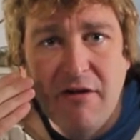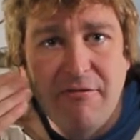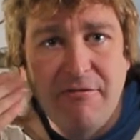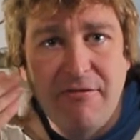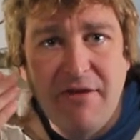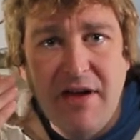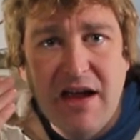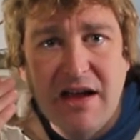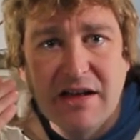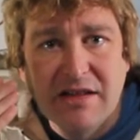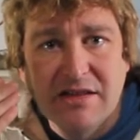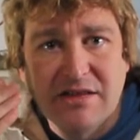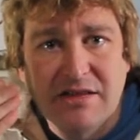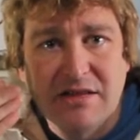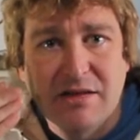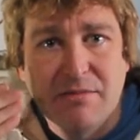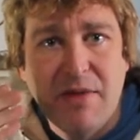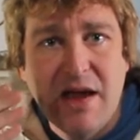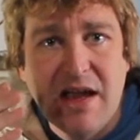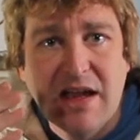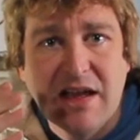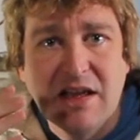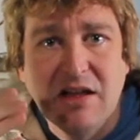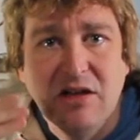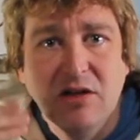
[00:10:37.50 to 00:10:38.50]
face to
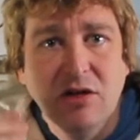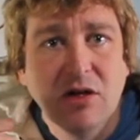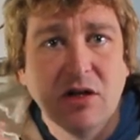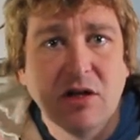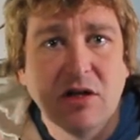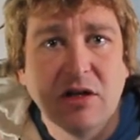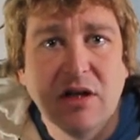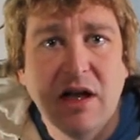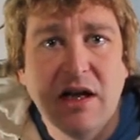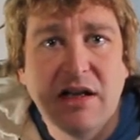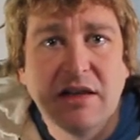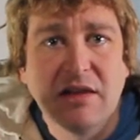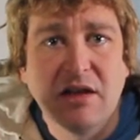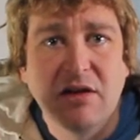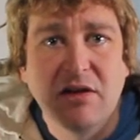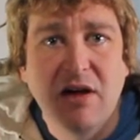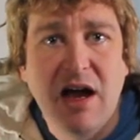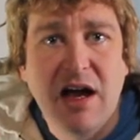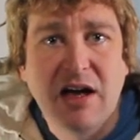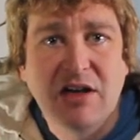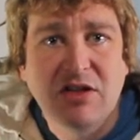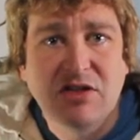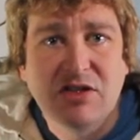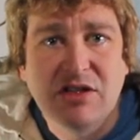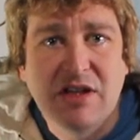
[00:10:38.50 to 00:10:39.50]
make it look like they're
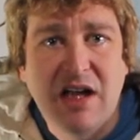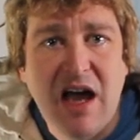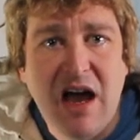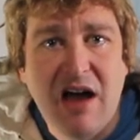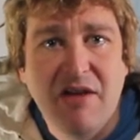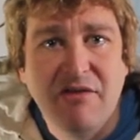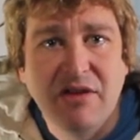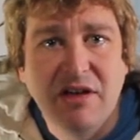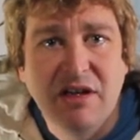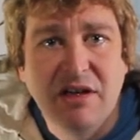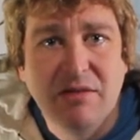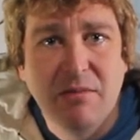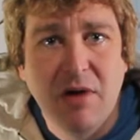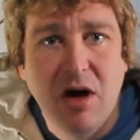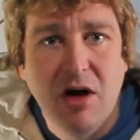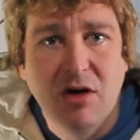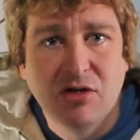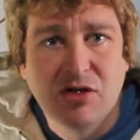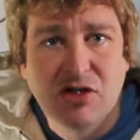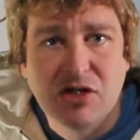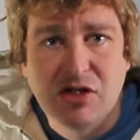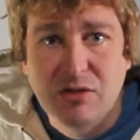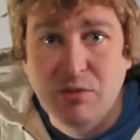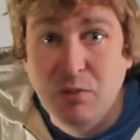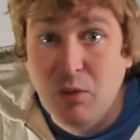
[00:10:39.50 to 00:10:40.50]
actually having
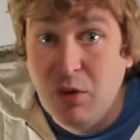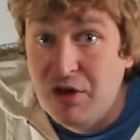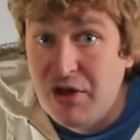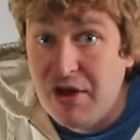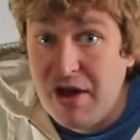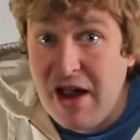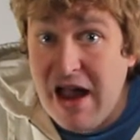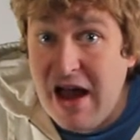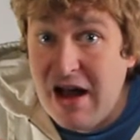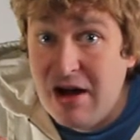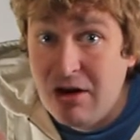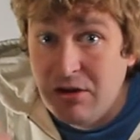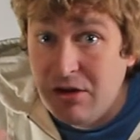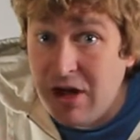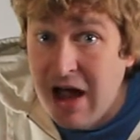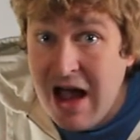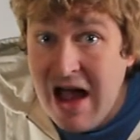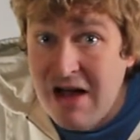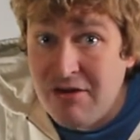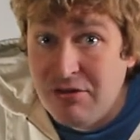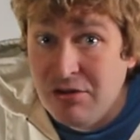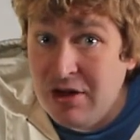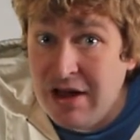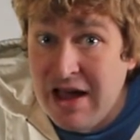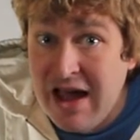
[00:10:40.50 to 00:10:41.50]
emotion, where they don't
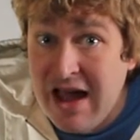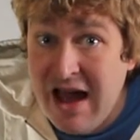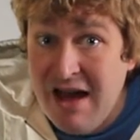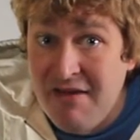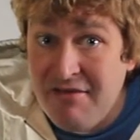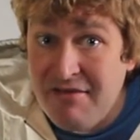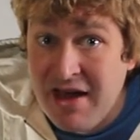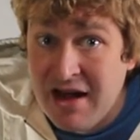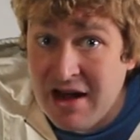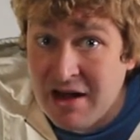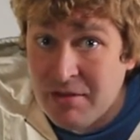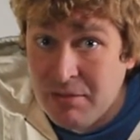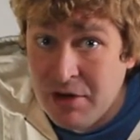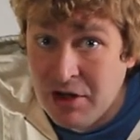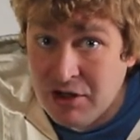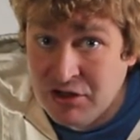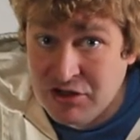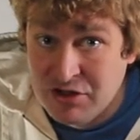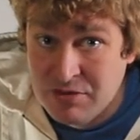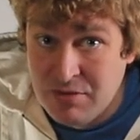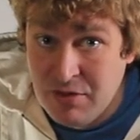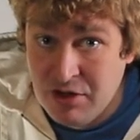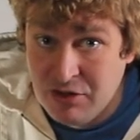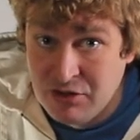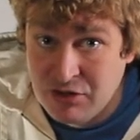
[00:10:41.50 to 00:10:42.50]
really have that much
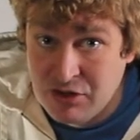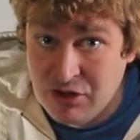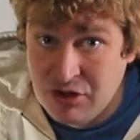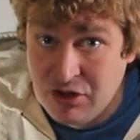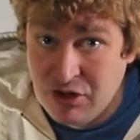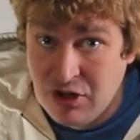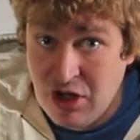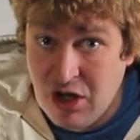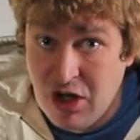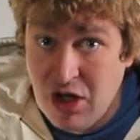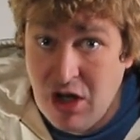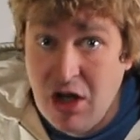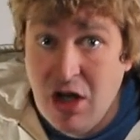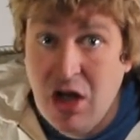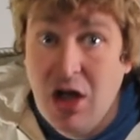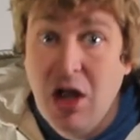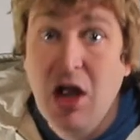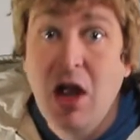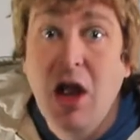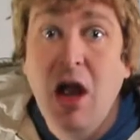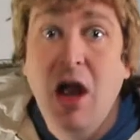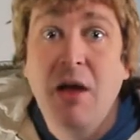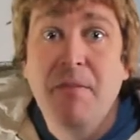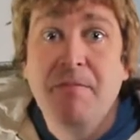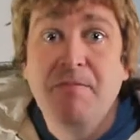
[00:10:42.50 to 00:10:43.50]
emotion.
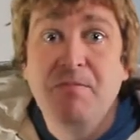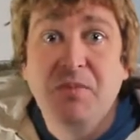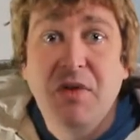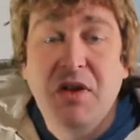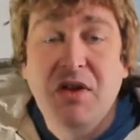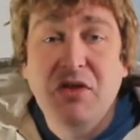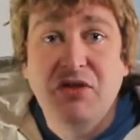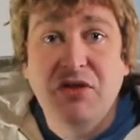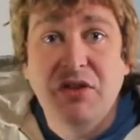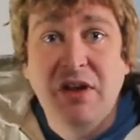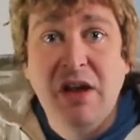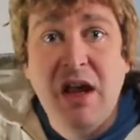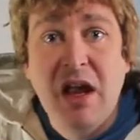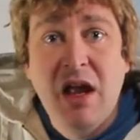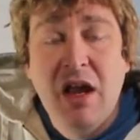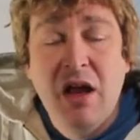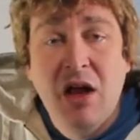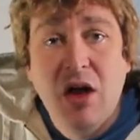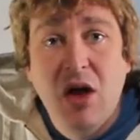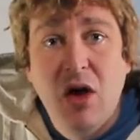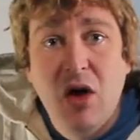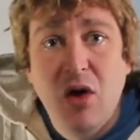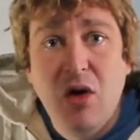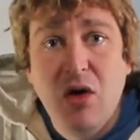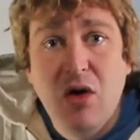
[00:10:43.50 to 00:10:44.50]
See,
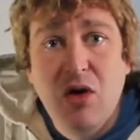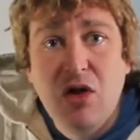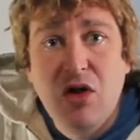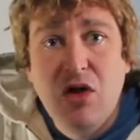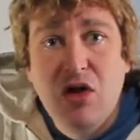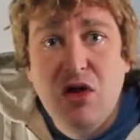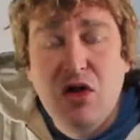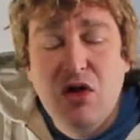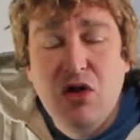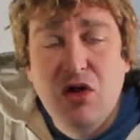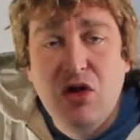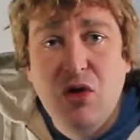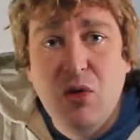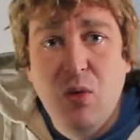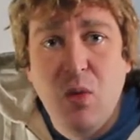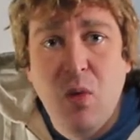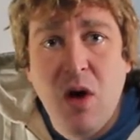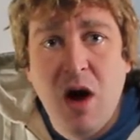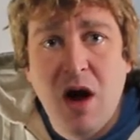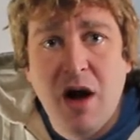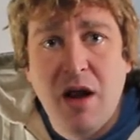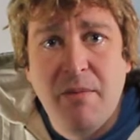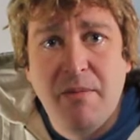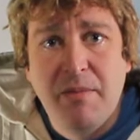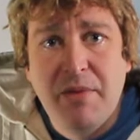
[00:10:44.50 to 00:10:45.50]
you
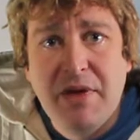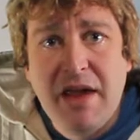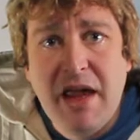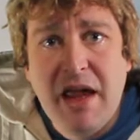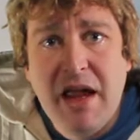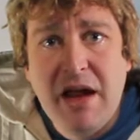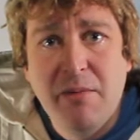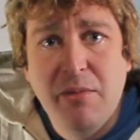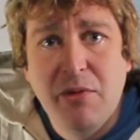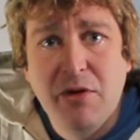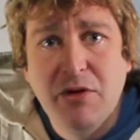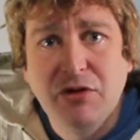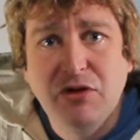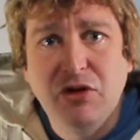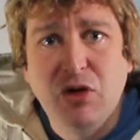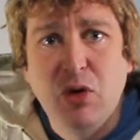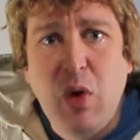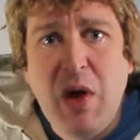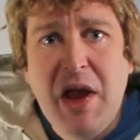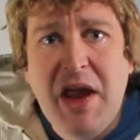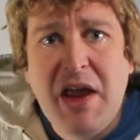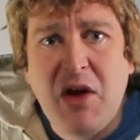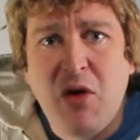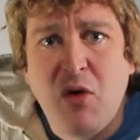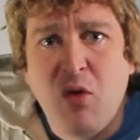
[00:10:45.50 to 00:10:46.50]
want to be able to,
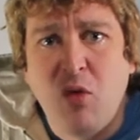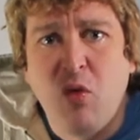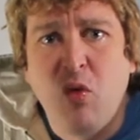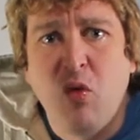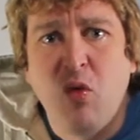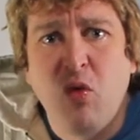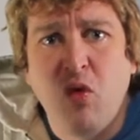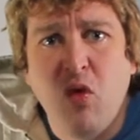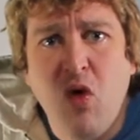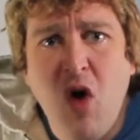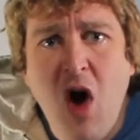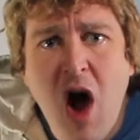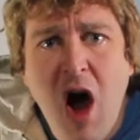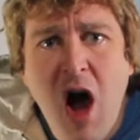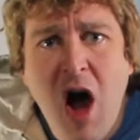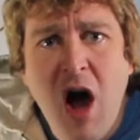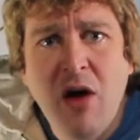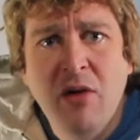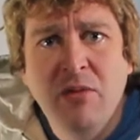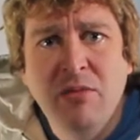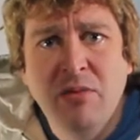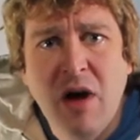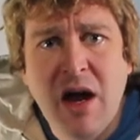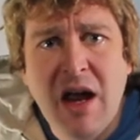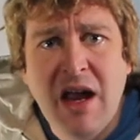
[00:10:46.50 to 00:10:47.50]
in a
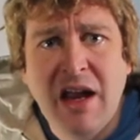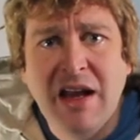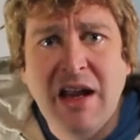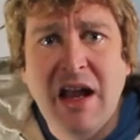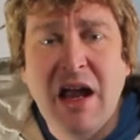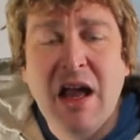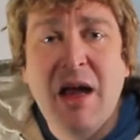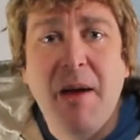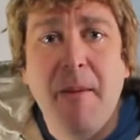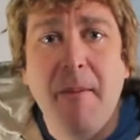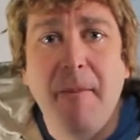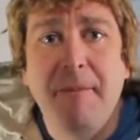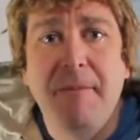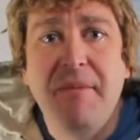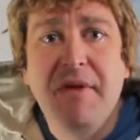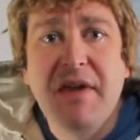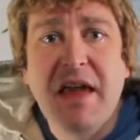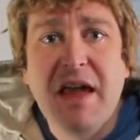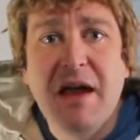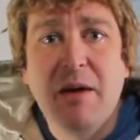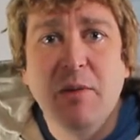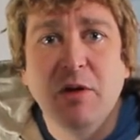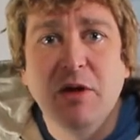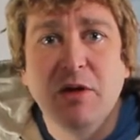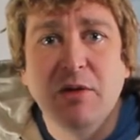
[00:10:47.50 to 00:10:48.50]
raw way,
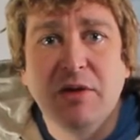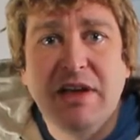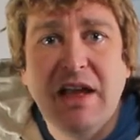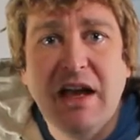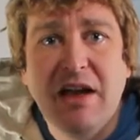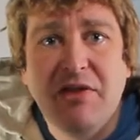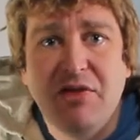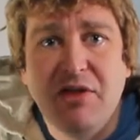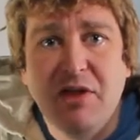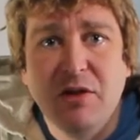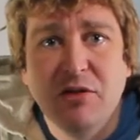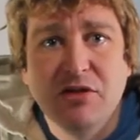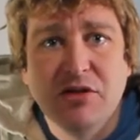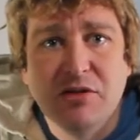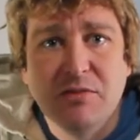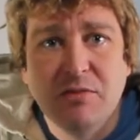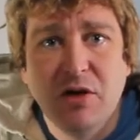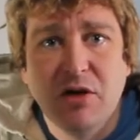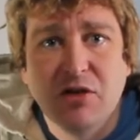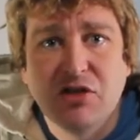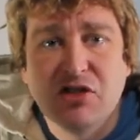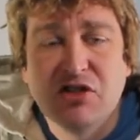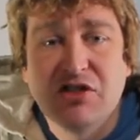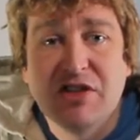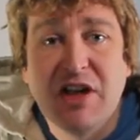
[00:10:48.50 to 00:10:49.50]
be able to get those
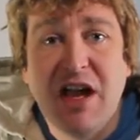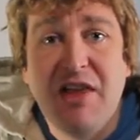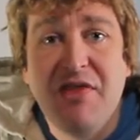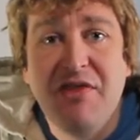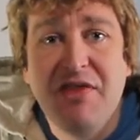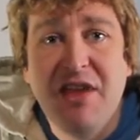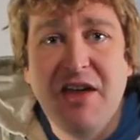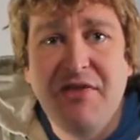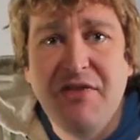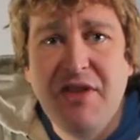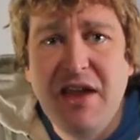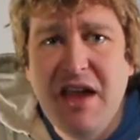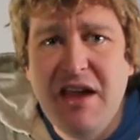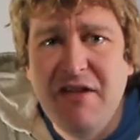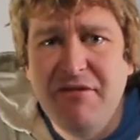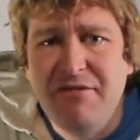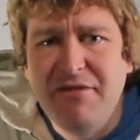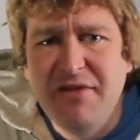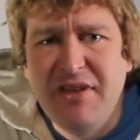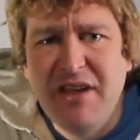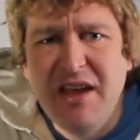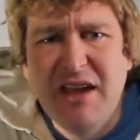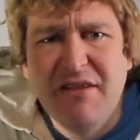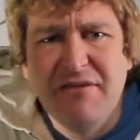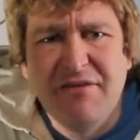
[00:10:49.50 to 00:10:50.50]
emotions. And then
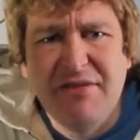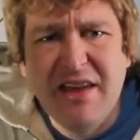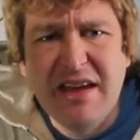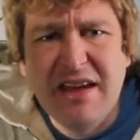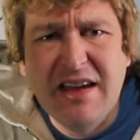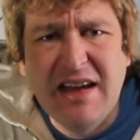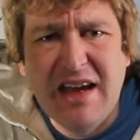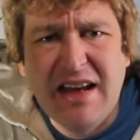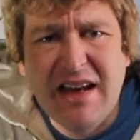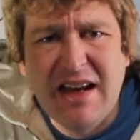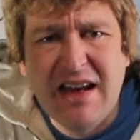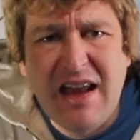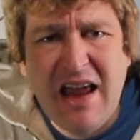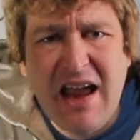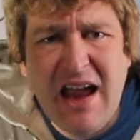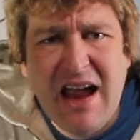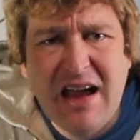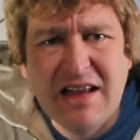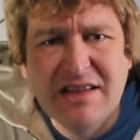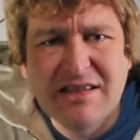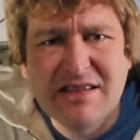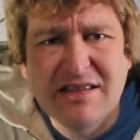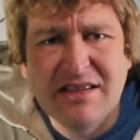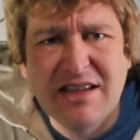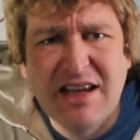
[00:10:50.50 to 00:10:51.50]
if they get
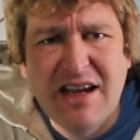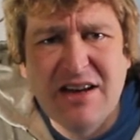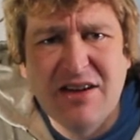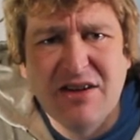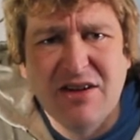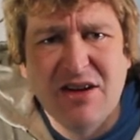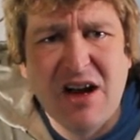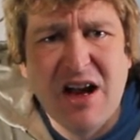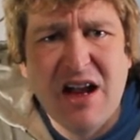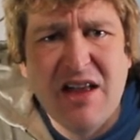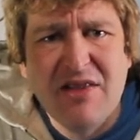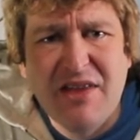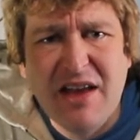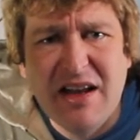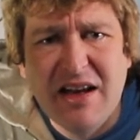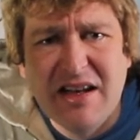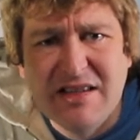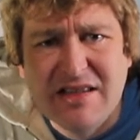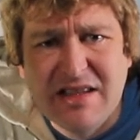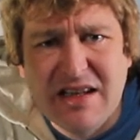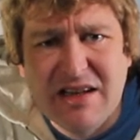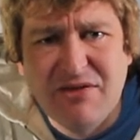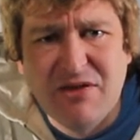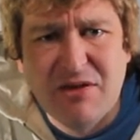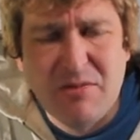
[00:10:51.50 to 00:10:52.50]
enhanced later, then
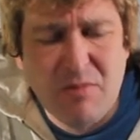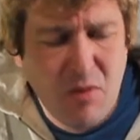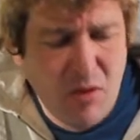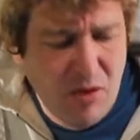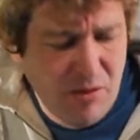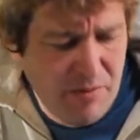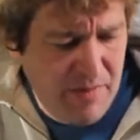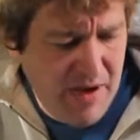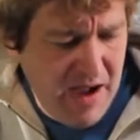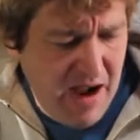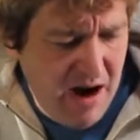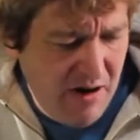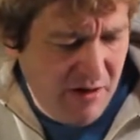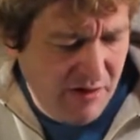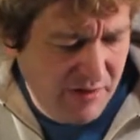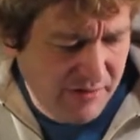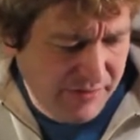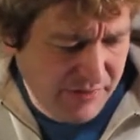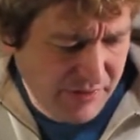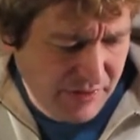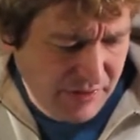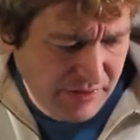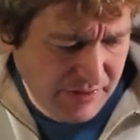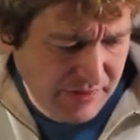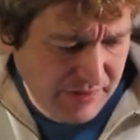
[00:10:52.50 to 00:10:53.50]
it's even more
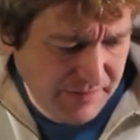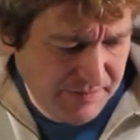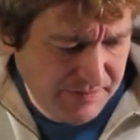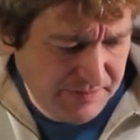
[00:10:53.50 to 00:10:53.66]
powerful.